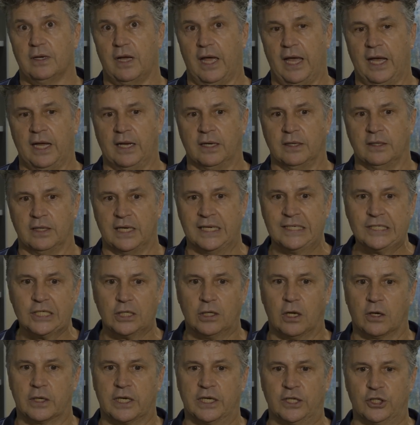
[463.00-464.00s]
and
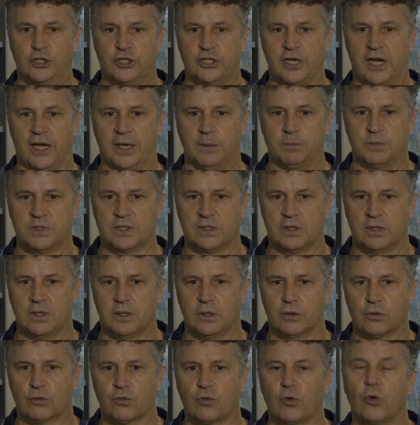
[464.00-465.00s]
interlocking shapes,
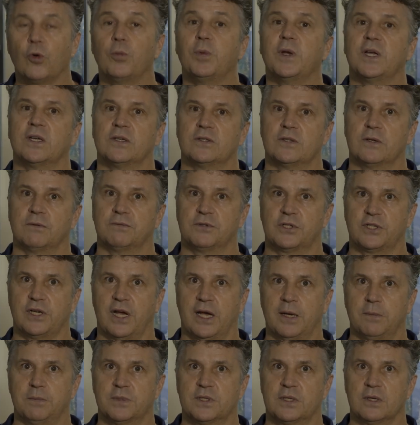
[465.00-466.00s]
groupings of
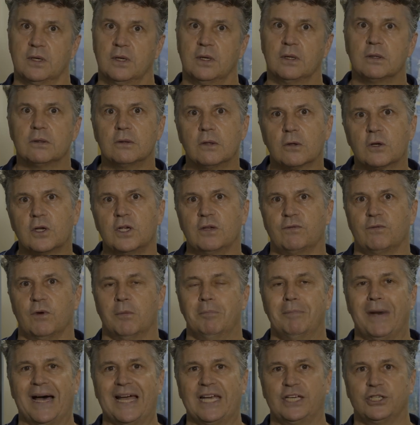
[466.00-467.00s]
shapes, looking for
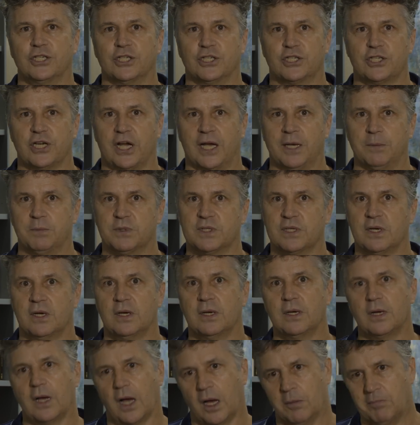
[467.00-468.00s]
major shapes
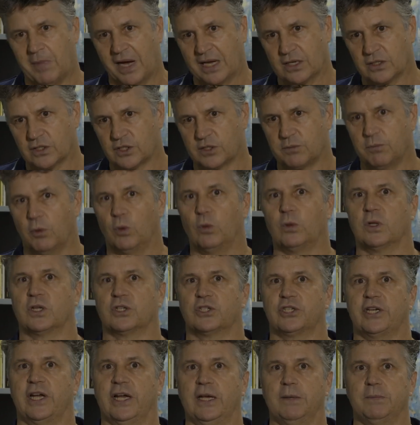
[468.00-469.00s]
amongst smaller
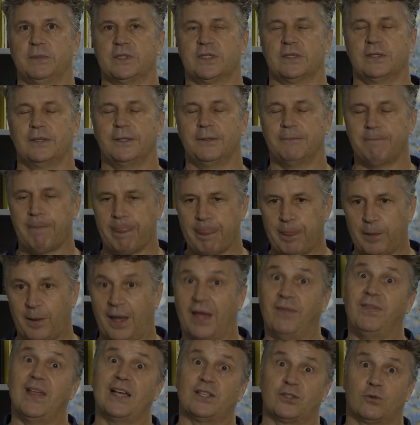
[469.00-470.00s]
shapes.
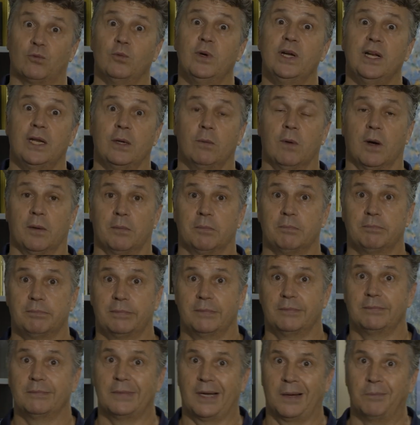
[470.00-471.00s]
And that's really what
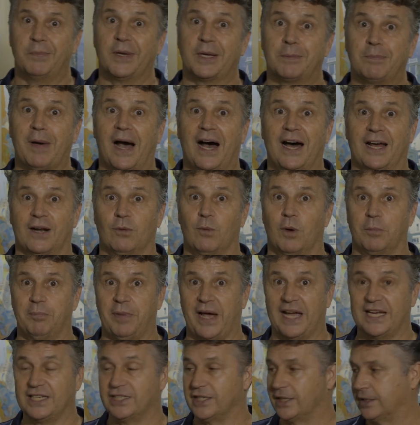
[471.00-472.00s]
a big part of what
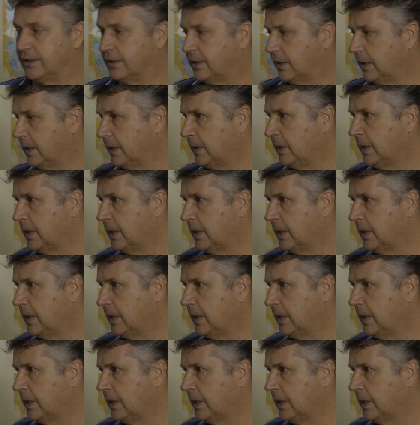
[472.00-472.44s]
painting,